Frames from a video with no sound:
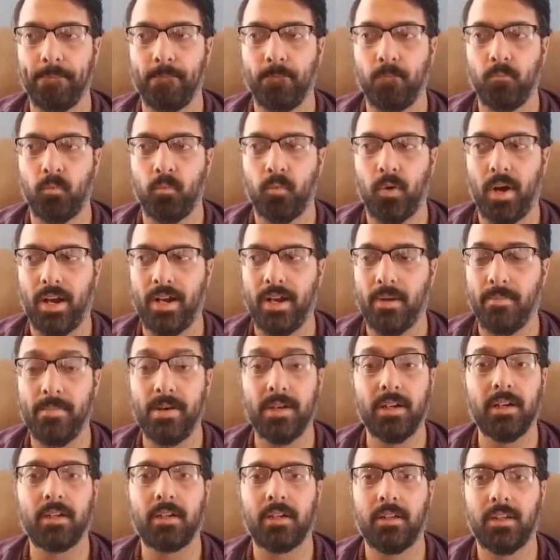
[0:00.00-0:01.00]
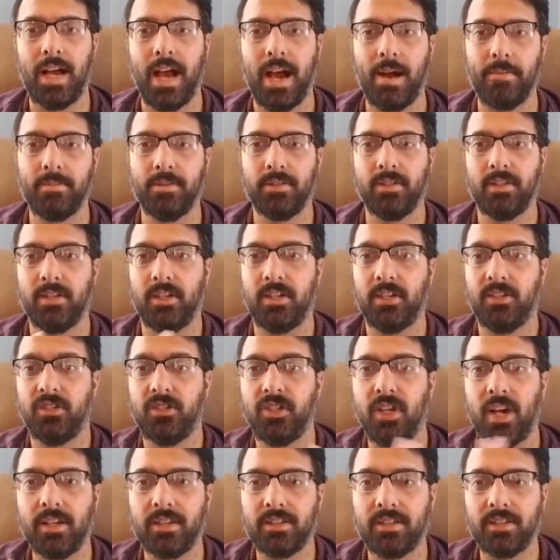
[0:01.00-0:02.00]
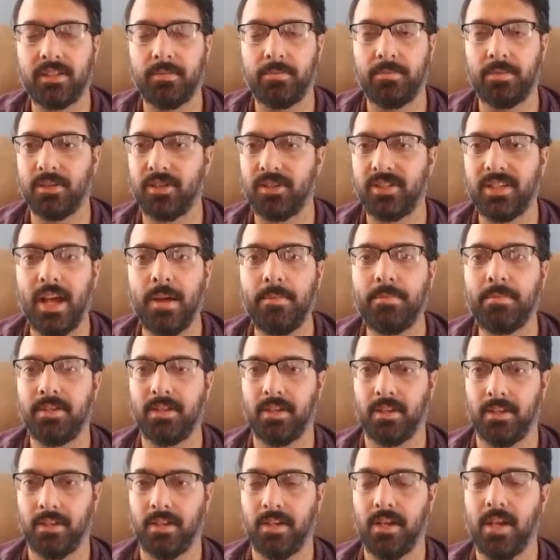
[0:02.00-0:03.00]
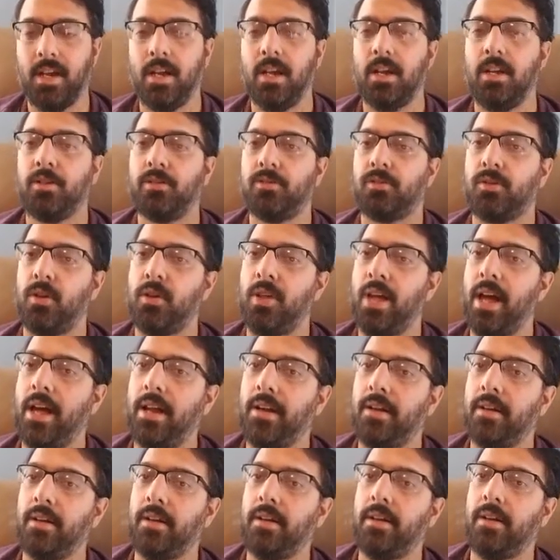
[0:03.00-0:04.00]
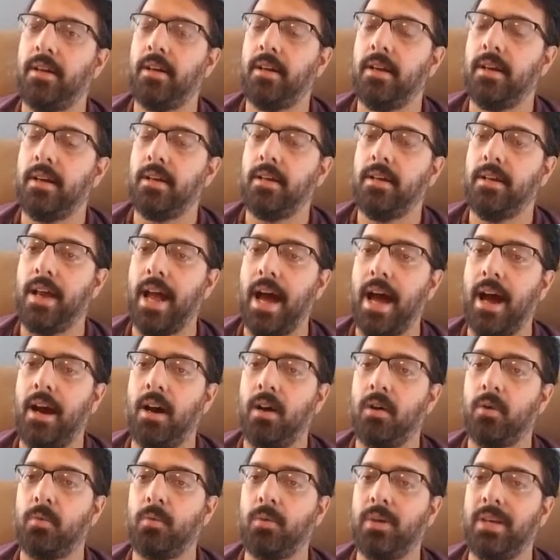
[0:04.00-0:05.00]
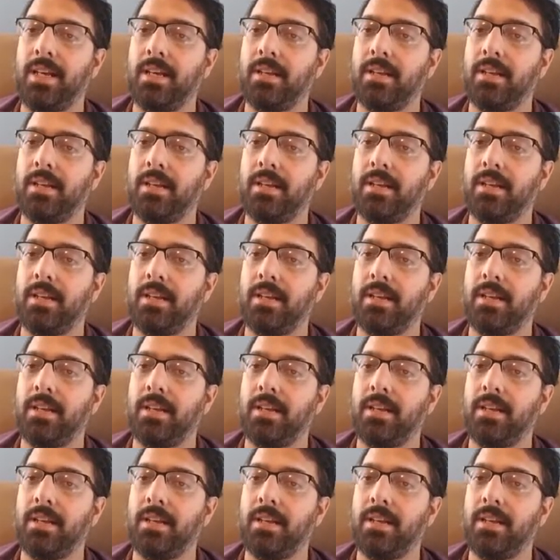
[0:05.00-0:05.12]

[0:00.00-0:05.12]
when a miracle happens, it adjusts the perception so that now